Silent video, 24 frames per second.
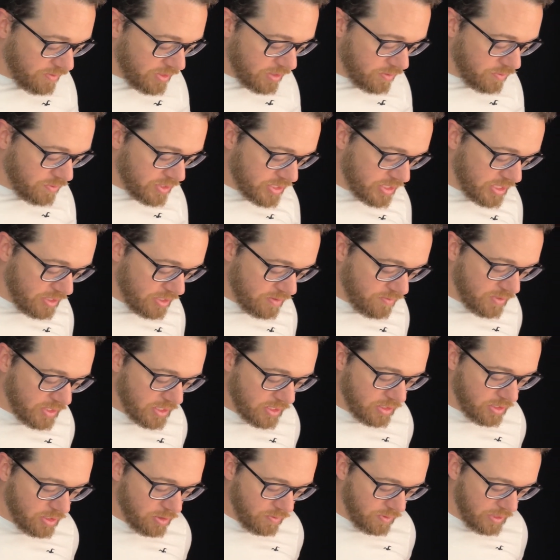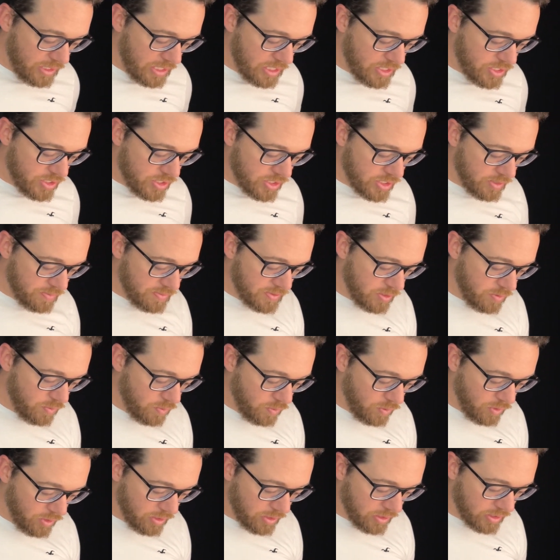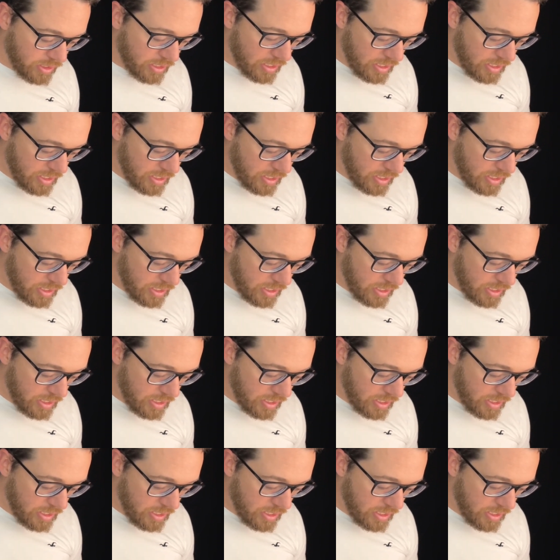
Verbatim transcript: and receiving in their relationships and work